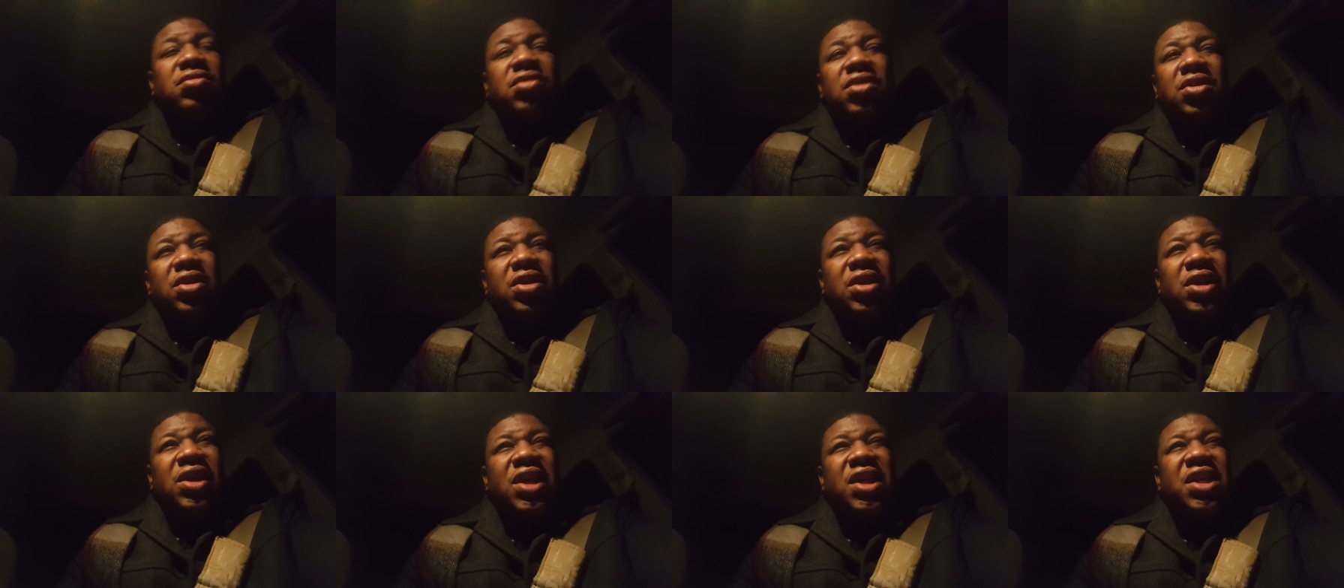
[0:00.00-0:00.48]

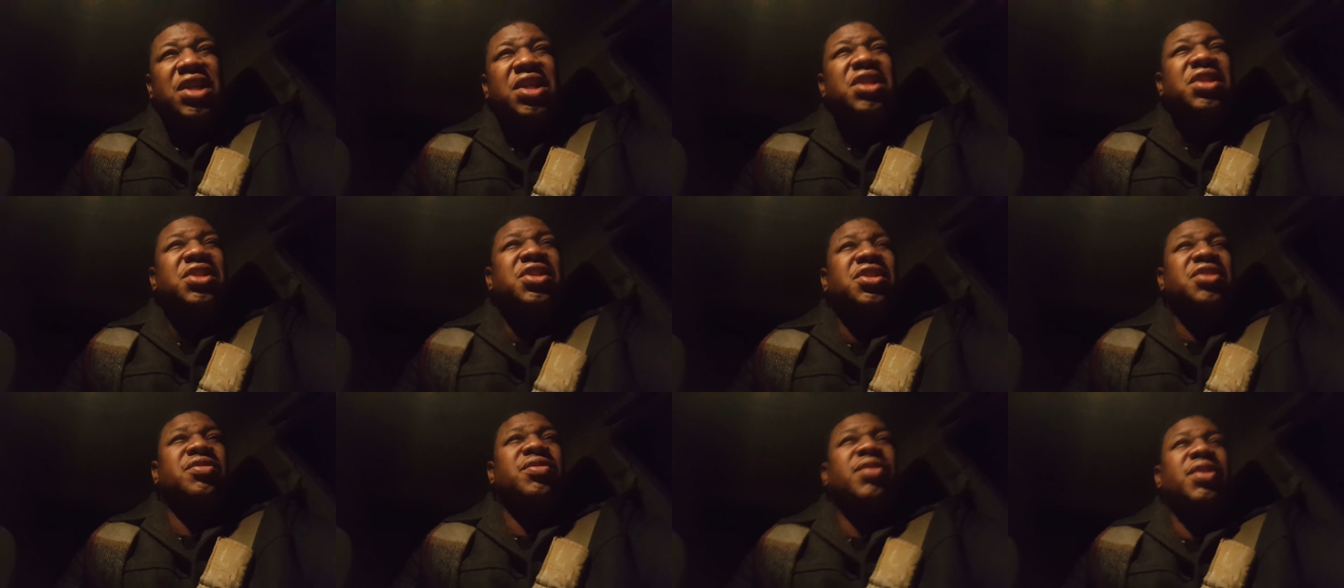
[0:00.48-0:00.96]
the
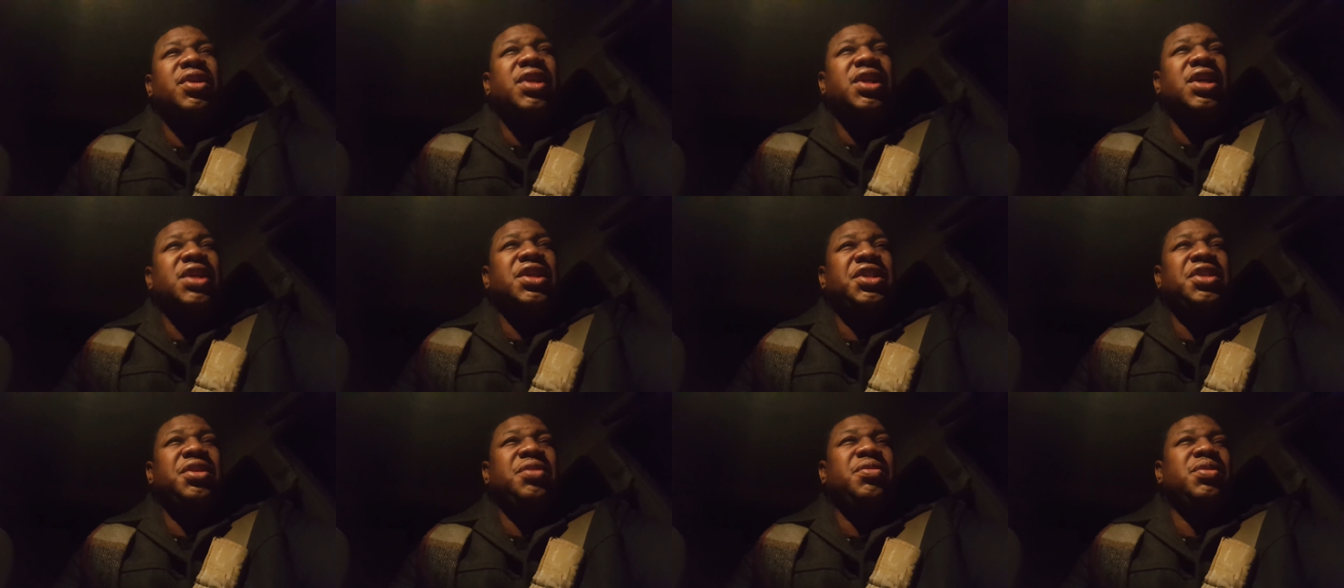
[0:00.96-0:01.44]
industry
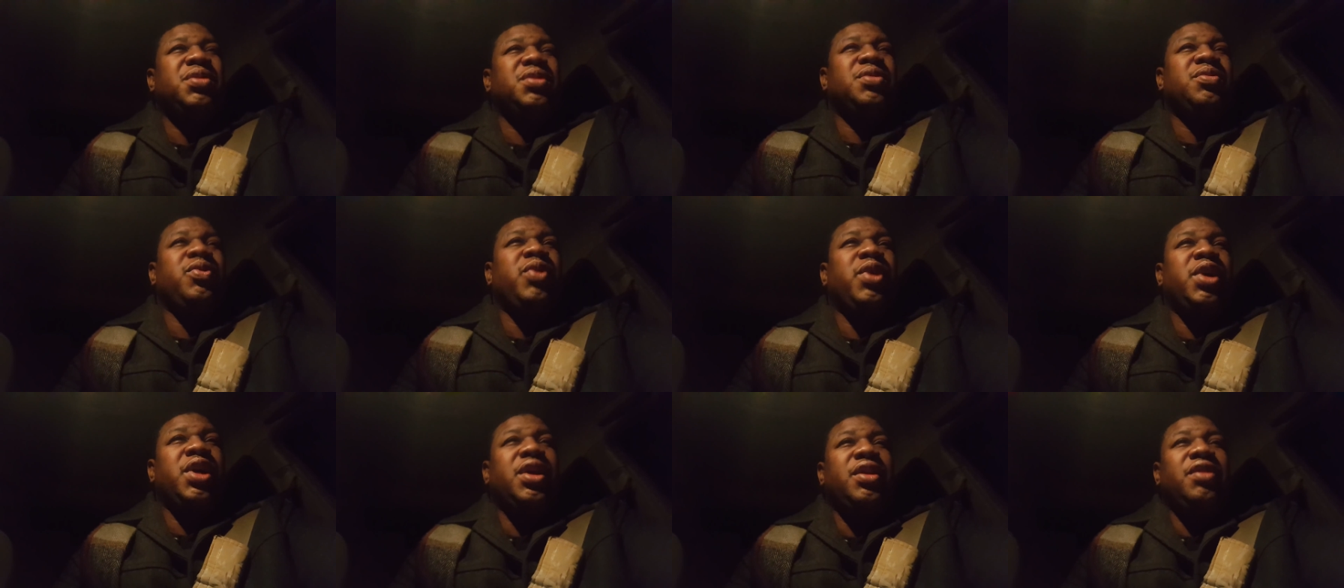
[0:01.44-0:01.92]
that she was
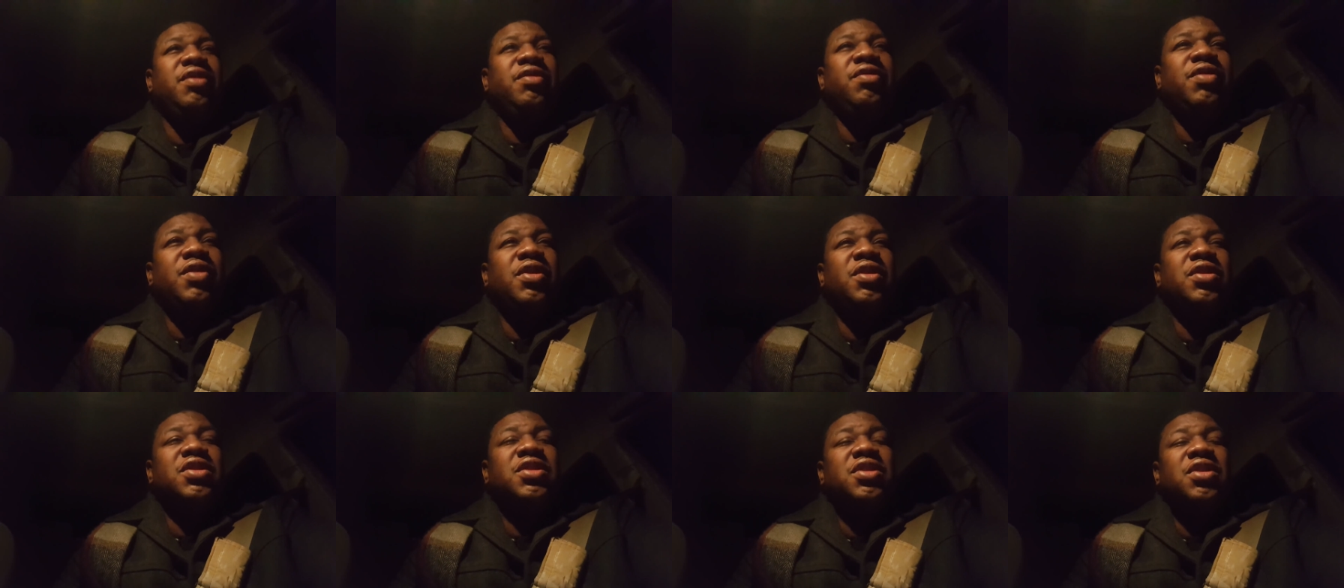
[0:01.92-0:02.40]
with,
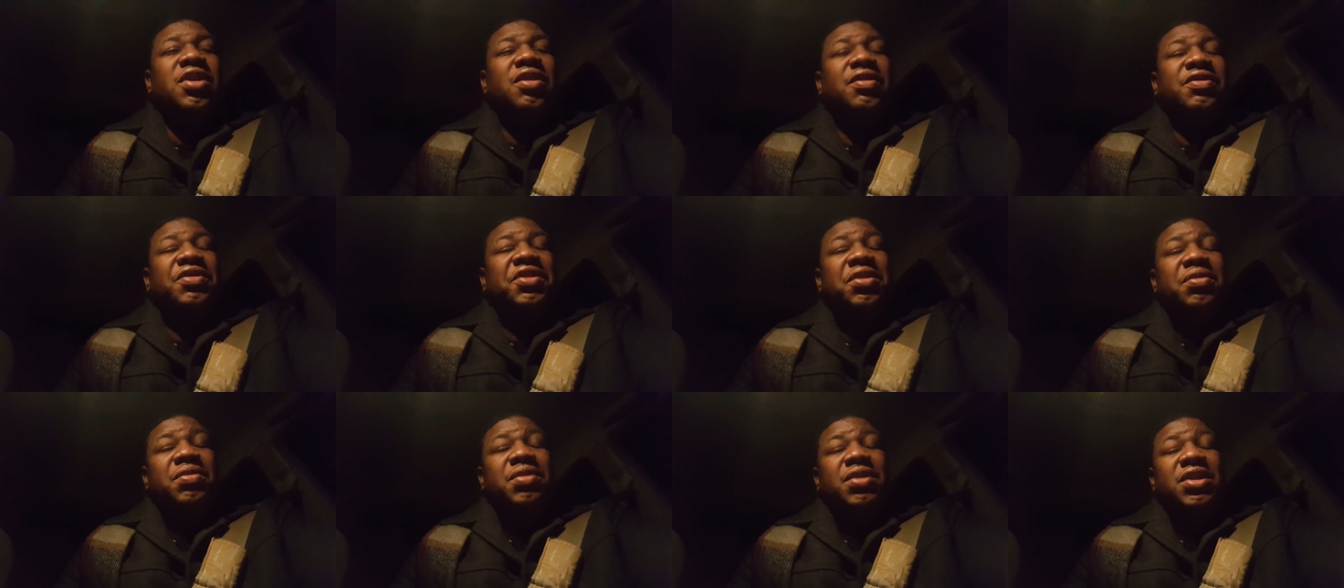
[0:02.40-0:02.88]
first
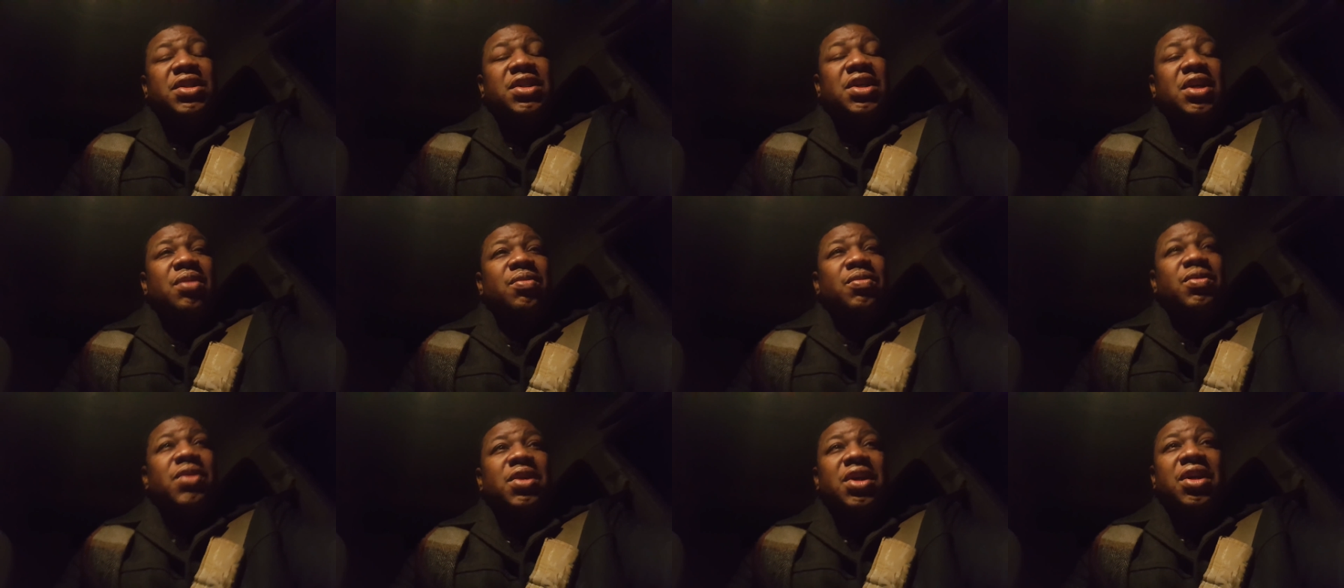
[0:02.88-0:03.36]
off, she was
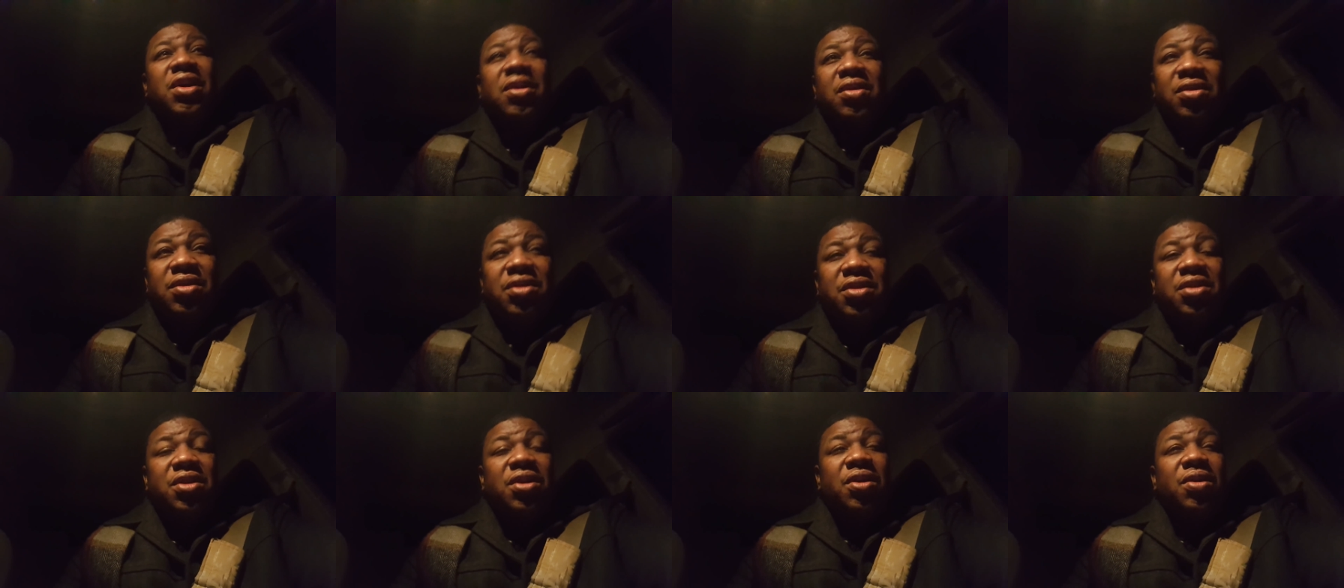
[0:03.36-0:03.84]
signed with
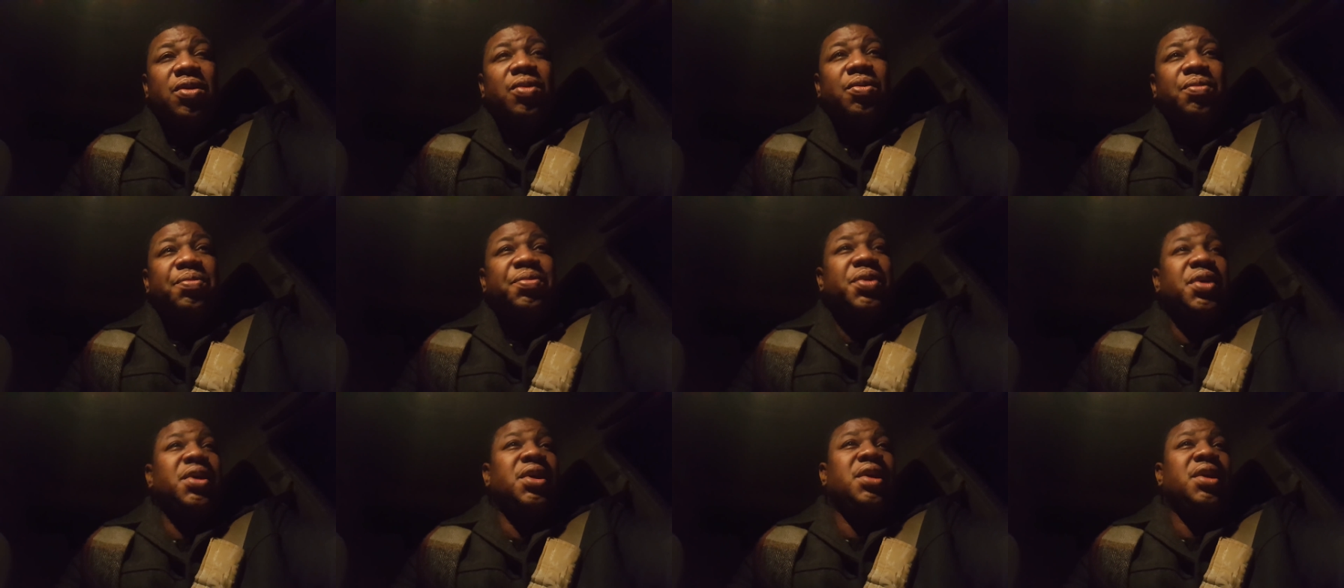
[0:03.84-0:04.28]
Interscope,